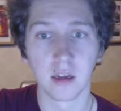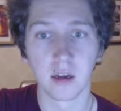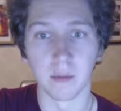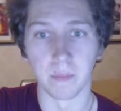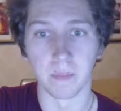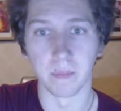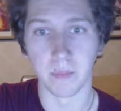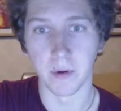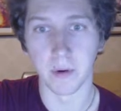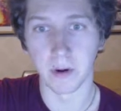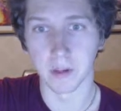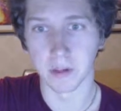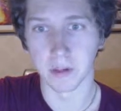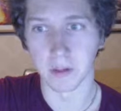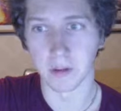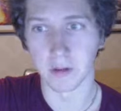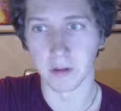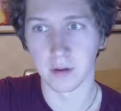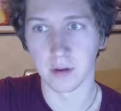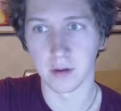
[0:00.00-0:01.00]

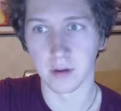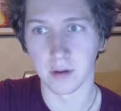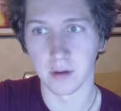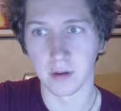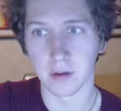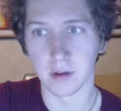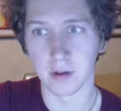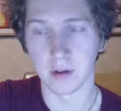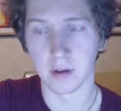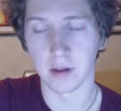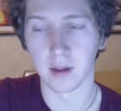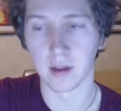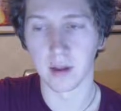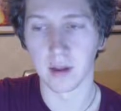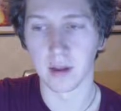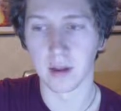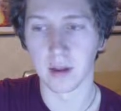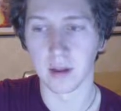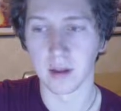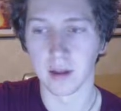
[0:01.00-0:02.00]
But
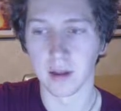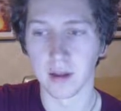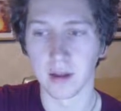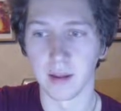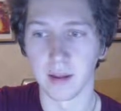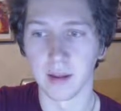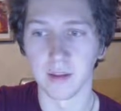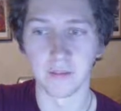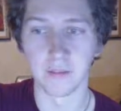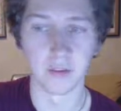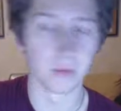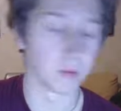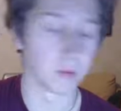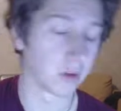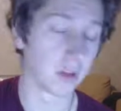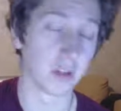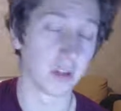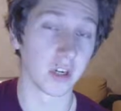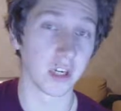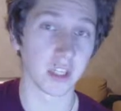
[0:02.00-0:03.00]
if it
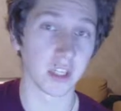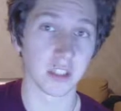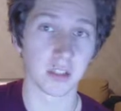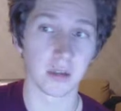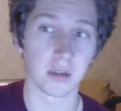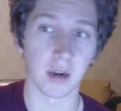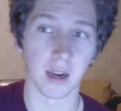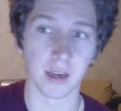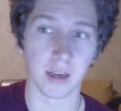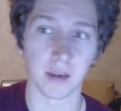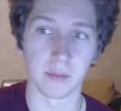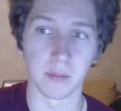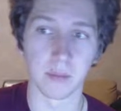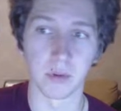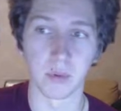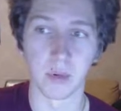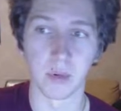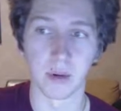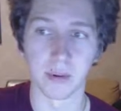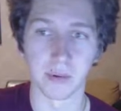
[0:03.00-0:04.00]
were just like
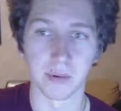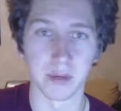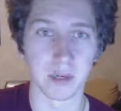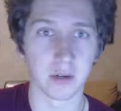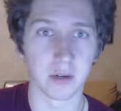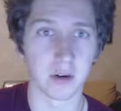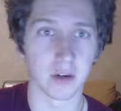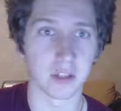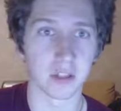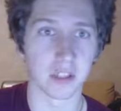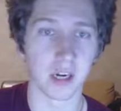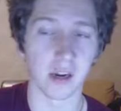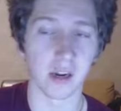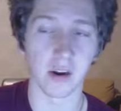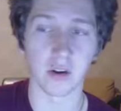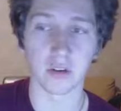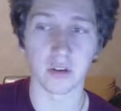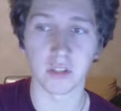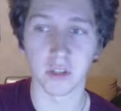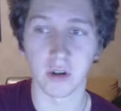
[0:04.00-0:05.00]
between Liquid Courage and
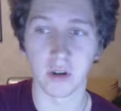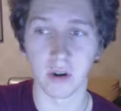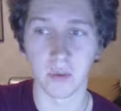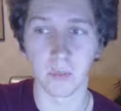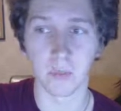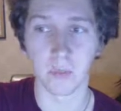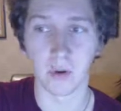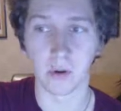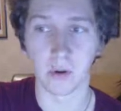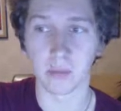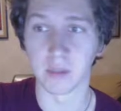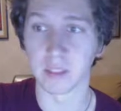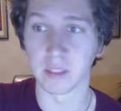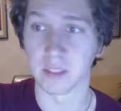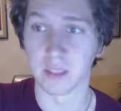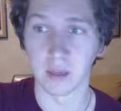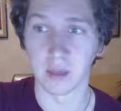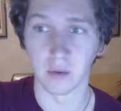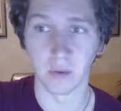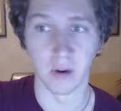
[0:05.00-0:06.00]
Carousel, I would probably
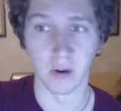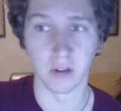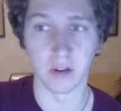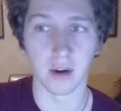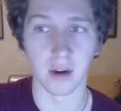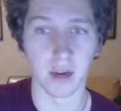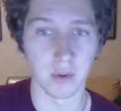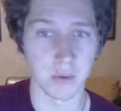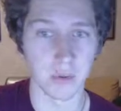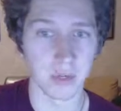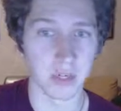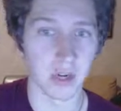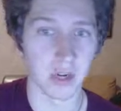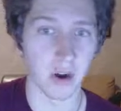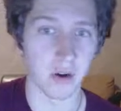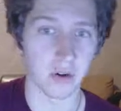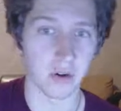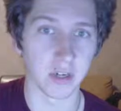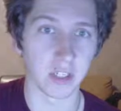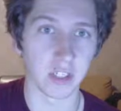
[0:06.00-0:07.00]
still run the Liquid
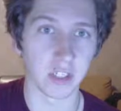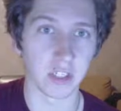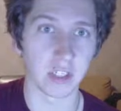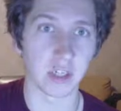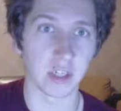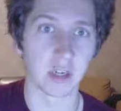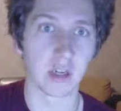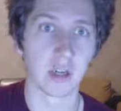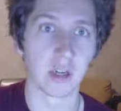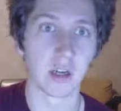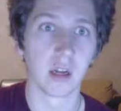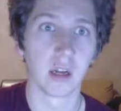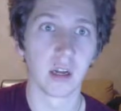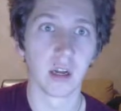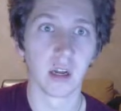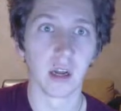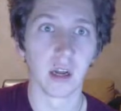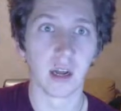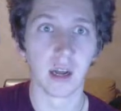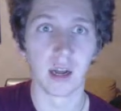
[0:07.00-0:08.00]
Courage.
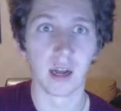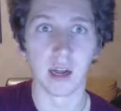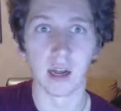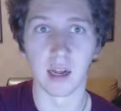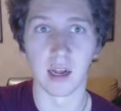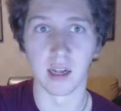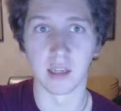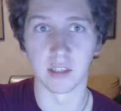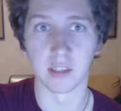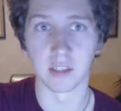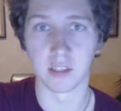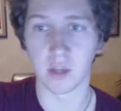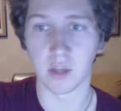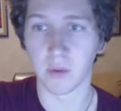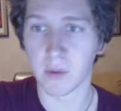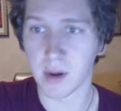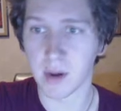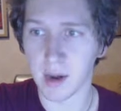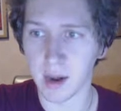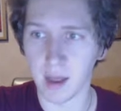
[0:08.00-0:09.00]

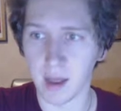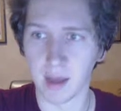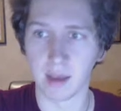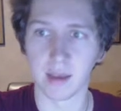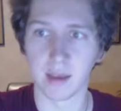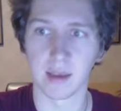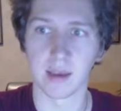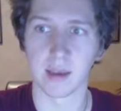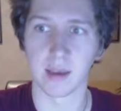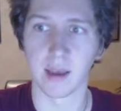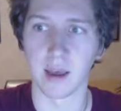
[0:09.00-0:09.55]
Someone like